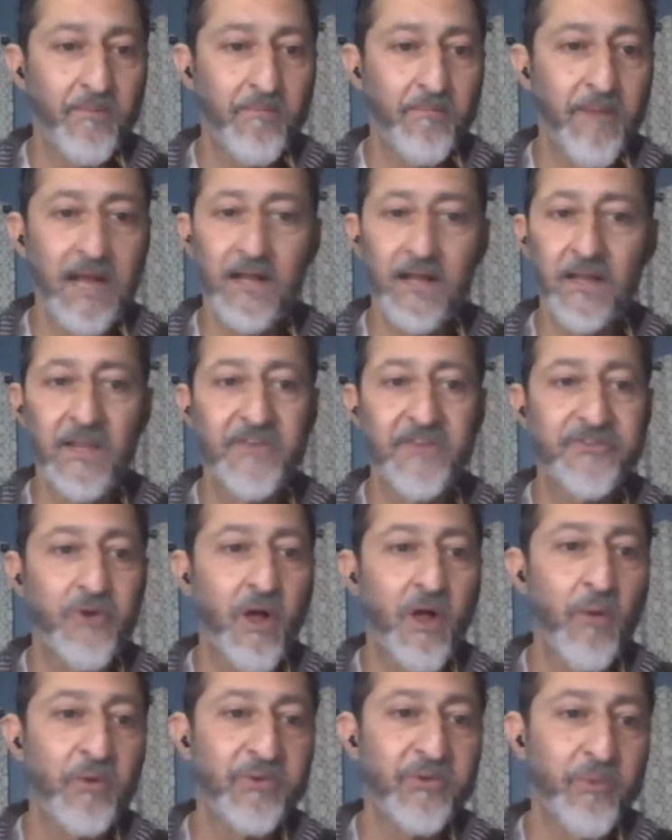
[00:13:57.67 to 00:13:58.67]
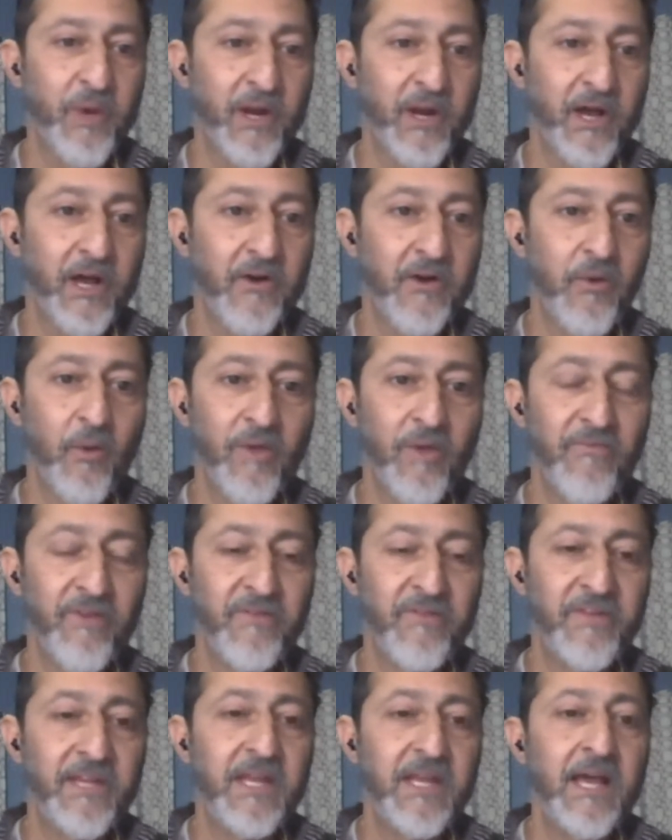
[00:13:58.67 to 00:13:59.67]
My cholesterol was under
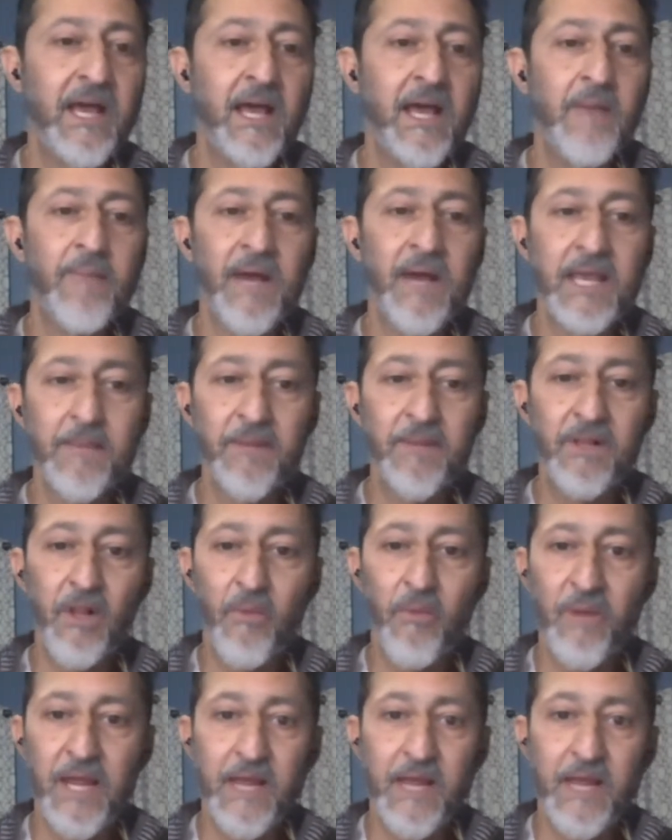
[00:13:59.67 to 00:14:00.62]
150. My hemoglobin